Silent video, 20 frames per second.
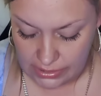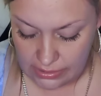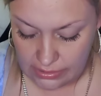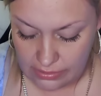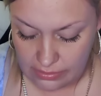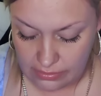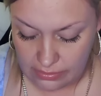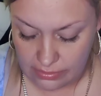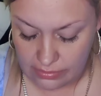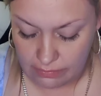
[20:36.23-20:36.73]
you
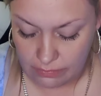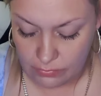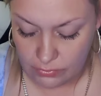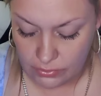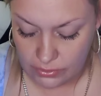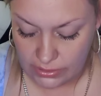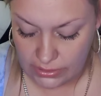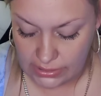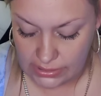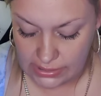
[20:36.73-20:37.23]
know, the
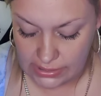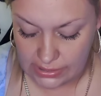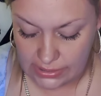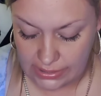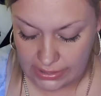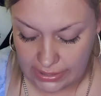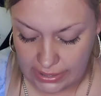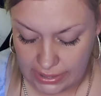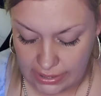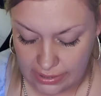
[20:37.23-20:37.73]
more things that
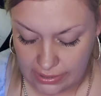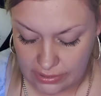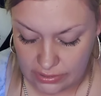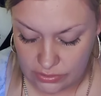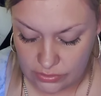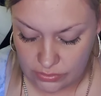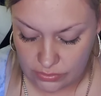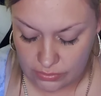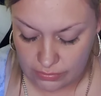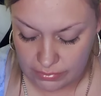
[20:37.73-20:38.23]
they can
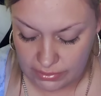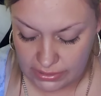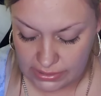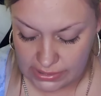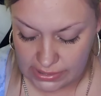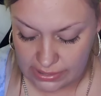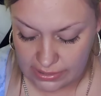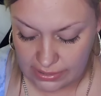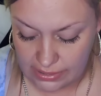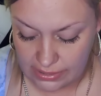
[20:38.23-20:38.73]
control
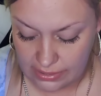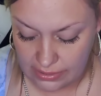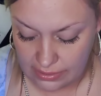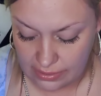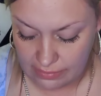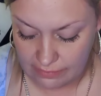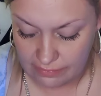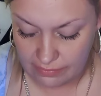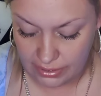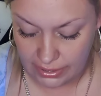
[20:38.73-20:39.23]
because I think
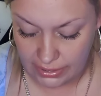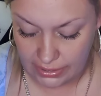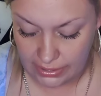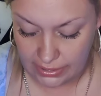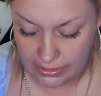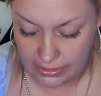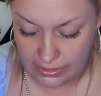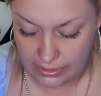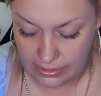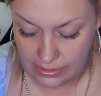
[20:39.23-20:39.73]
love
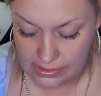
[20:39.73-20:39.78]
like